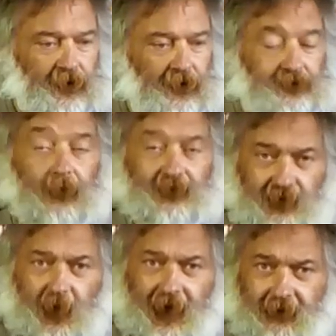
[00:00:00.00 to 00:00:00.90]
And so I was
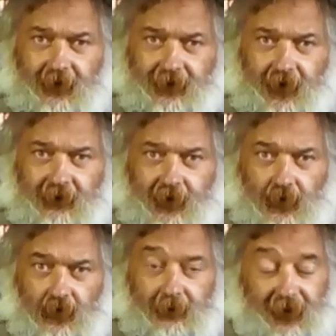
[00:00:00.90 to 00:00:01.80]
aware of the
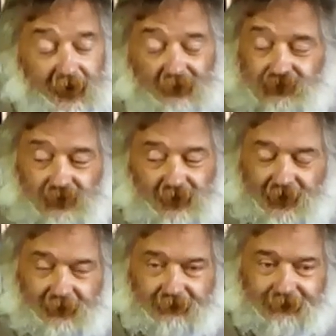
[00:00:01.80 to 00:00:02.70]
law being
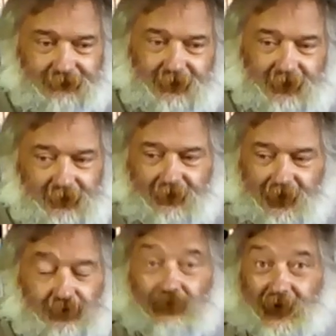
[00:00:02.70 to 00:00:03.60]

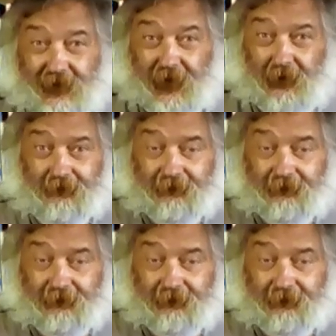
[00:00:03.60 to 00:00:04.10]
crazy.